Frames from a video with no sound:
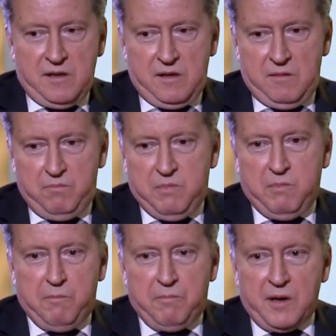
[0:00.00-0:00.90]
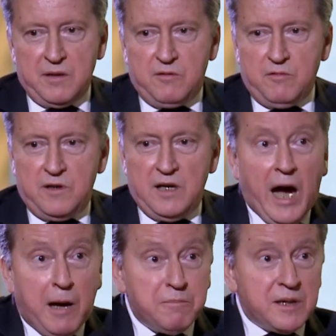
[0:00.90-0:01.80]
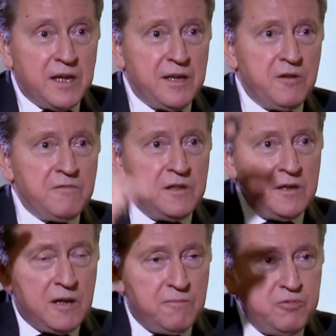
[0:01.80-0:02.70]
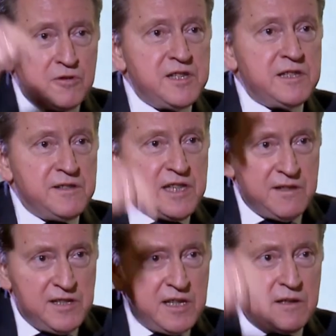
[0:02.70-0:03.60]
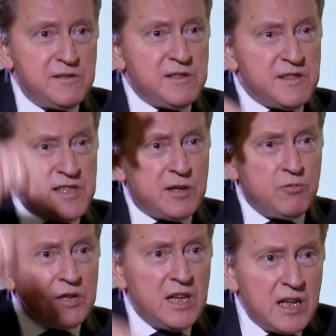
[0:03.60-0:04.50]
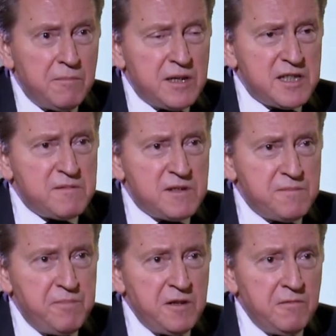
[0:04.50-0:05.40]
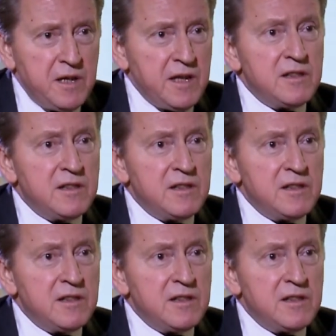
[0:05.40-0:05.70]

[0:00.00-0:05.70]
a part of the upgrade of the Nagpur Secunderabad Speedway,